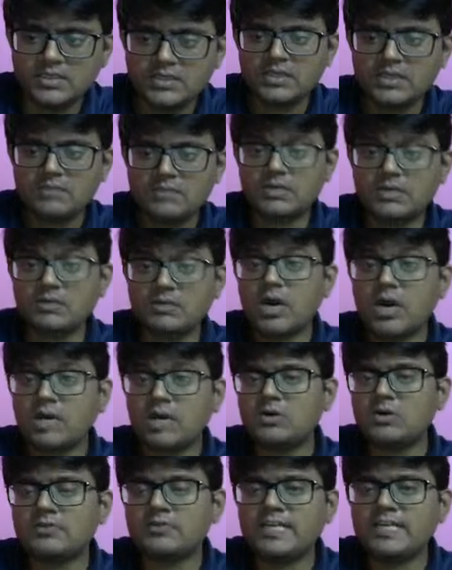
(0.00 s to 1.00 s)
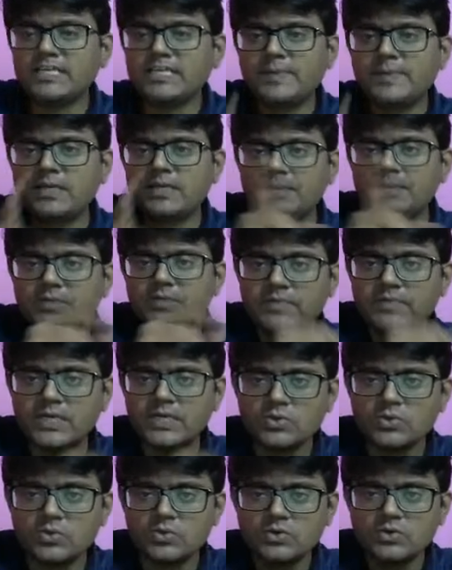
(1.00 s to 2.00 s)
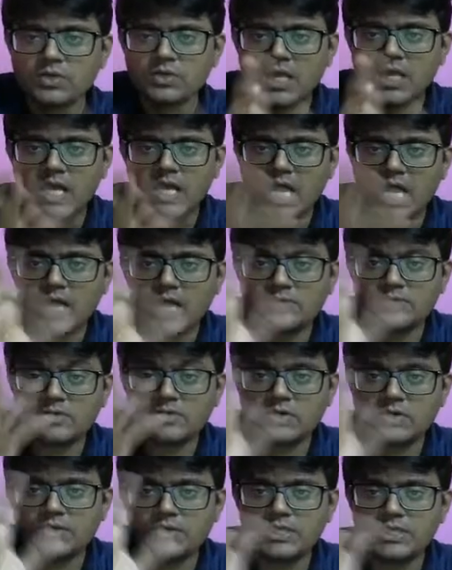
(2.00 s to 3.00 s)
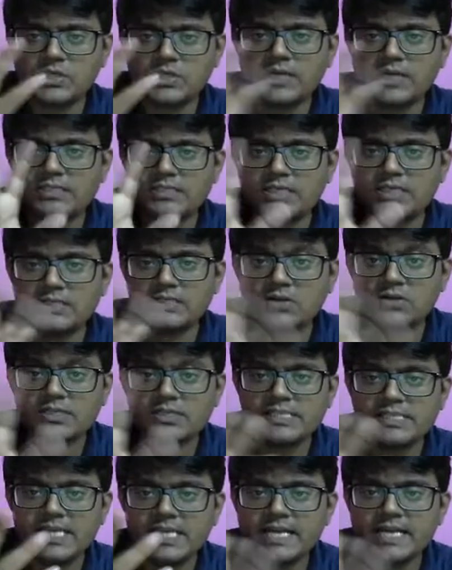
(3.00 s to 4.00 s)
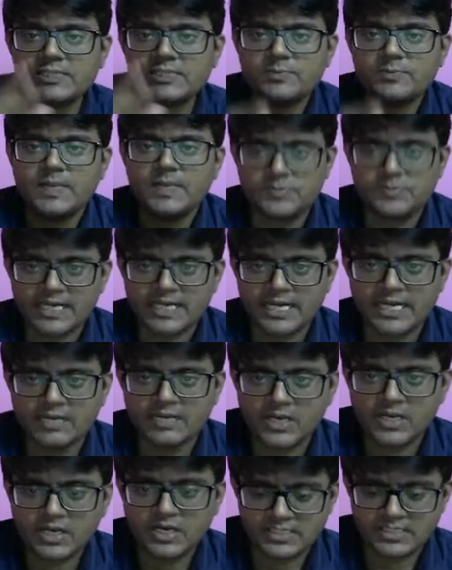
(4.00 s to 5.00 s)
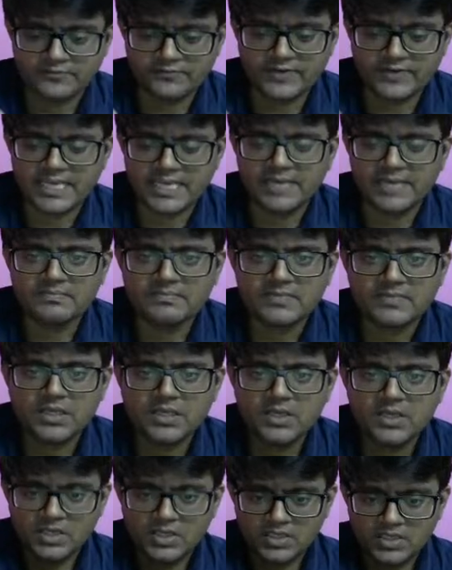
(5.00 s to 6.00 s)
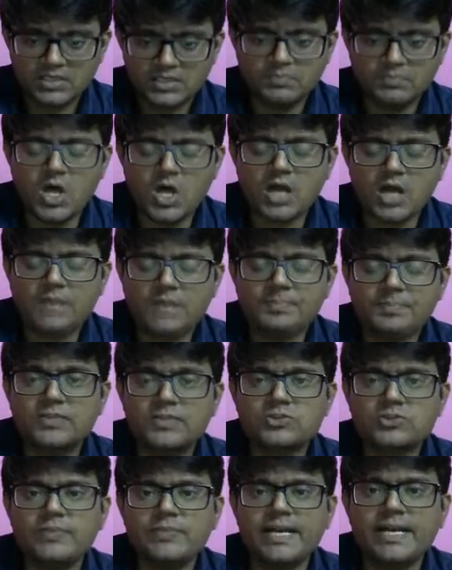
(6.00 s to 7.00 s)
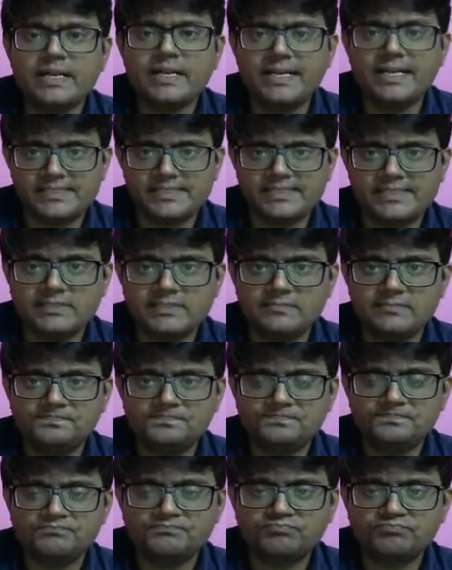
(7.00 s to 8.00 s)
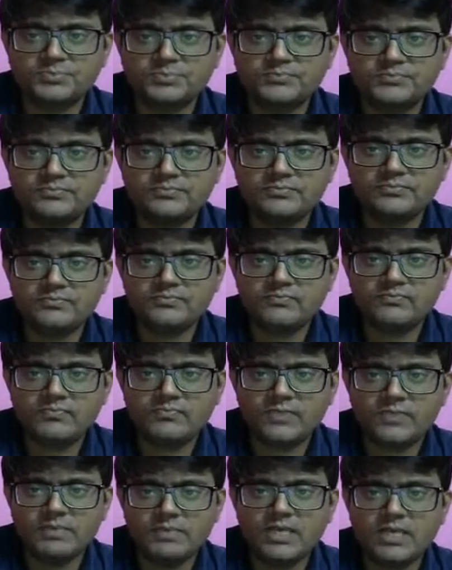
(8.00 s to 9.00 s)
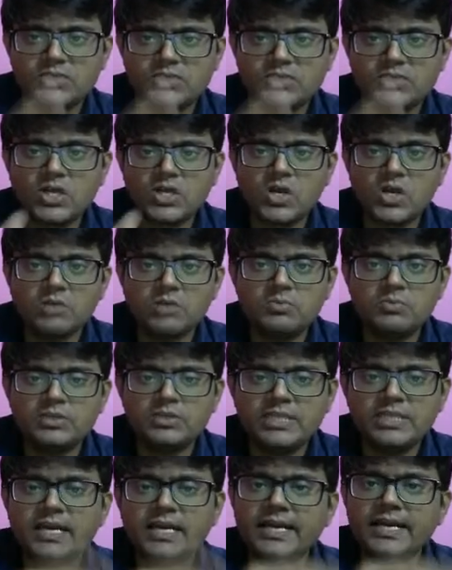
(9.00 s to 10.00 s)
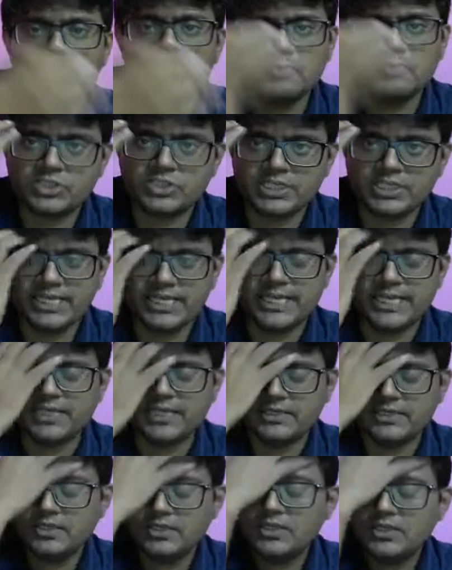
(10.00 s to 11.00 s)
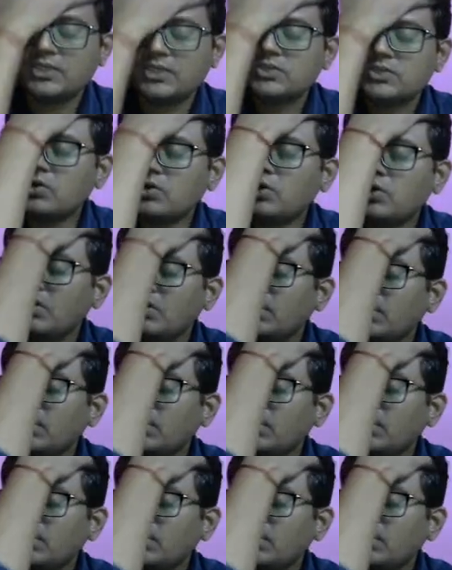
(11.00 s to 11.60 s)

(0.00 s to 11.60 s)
But what about with respect to observer 2? Observer 2 is not seeing a displacement, right? Because for him, the block appears to be at rest. Because we're talking about the relative motion, right? So